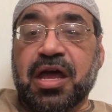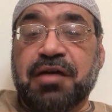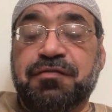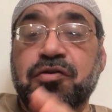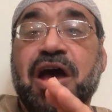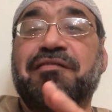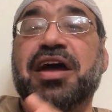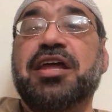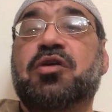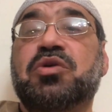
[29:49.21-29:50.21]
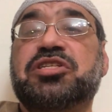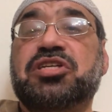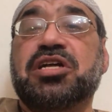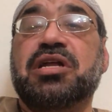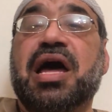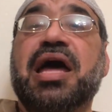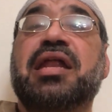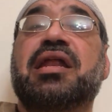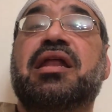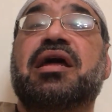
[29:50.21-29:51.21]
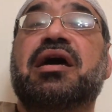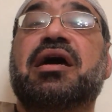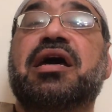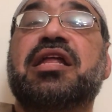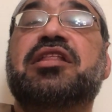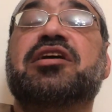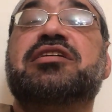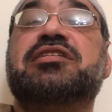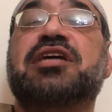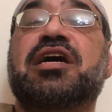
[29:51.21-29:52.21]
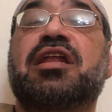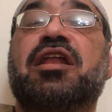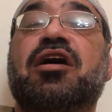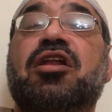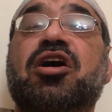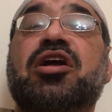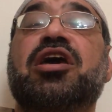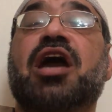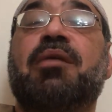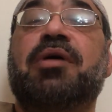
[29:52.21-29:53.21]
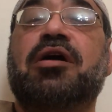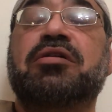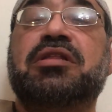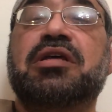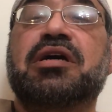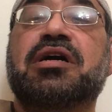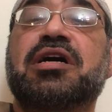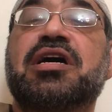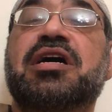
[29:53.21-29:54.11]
If you have any question and interest in learning about a